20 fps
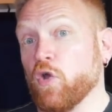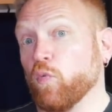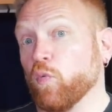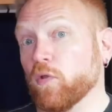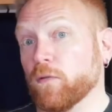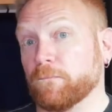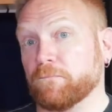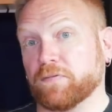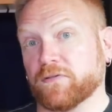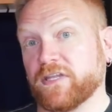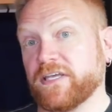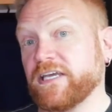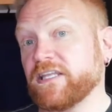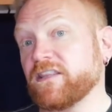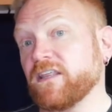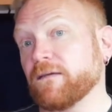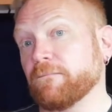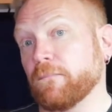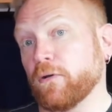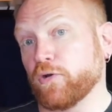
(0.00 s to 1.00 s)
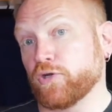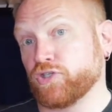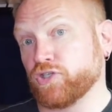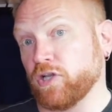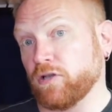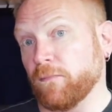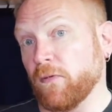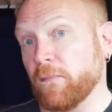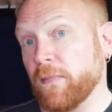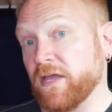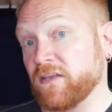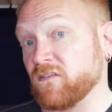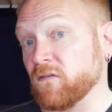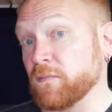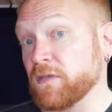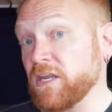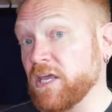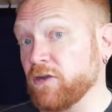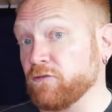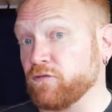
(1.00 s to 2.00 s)
will bleed the emotional
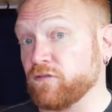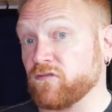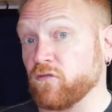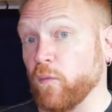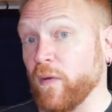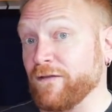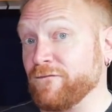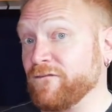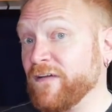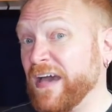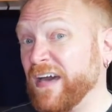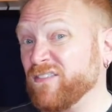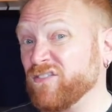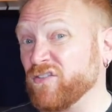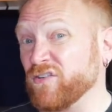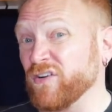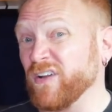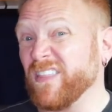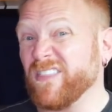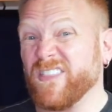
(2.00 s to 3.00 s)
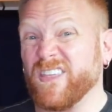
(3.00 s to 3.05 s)
momentum and interest away faster